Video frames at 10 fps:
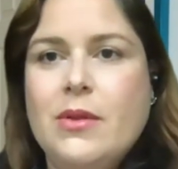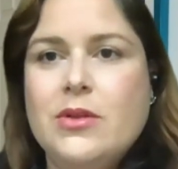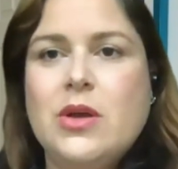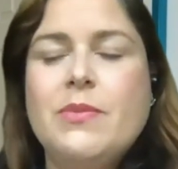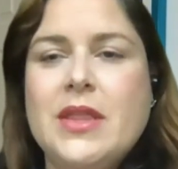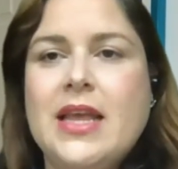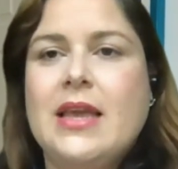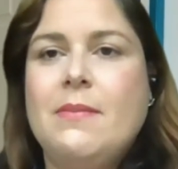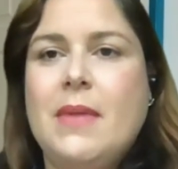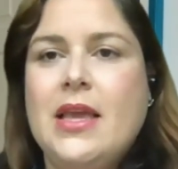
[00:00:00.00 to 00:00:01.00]
Something that
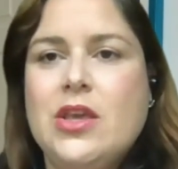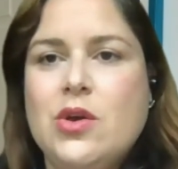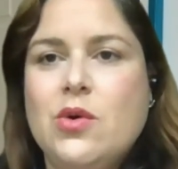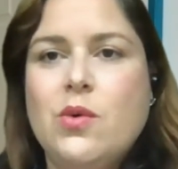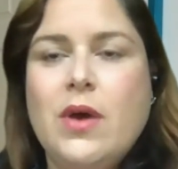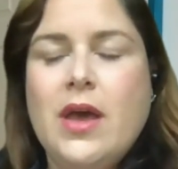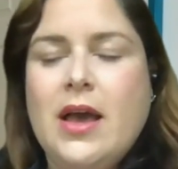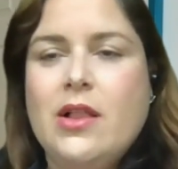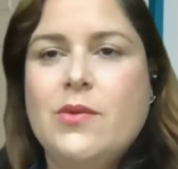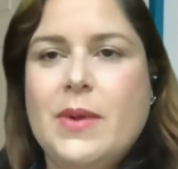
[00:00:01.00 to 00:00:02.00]
can make you
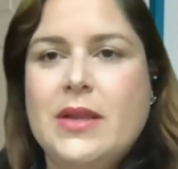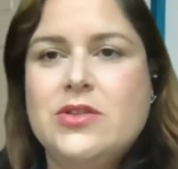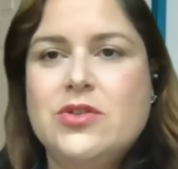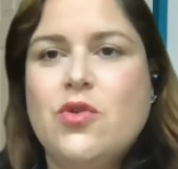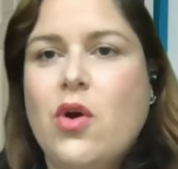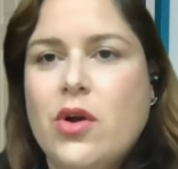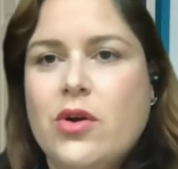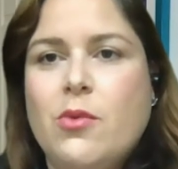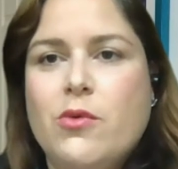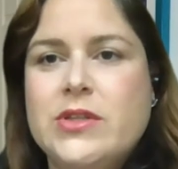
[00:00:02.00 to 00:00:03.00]
a little bit stronger,
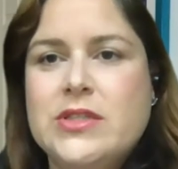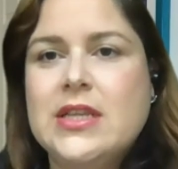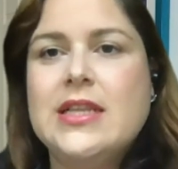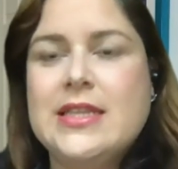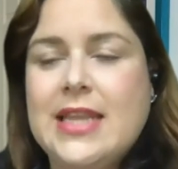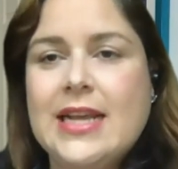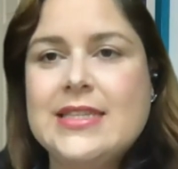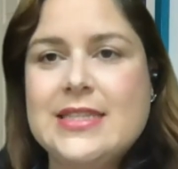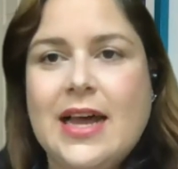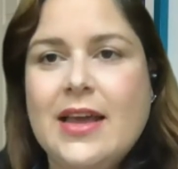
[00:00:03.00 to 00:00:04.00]
more resilient
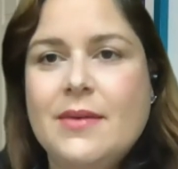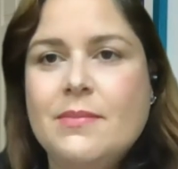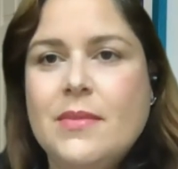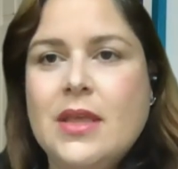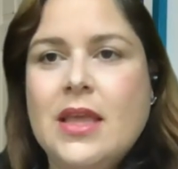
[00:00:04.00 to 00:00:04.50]
next time.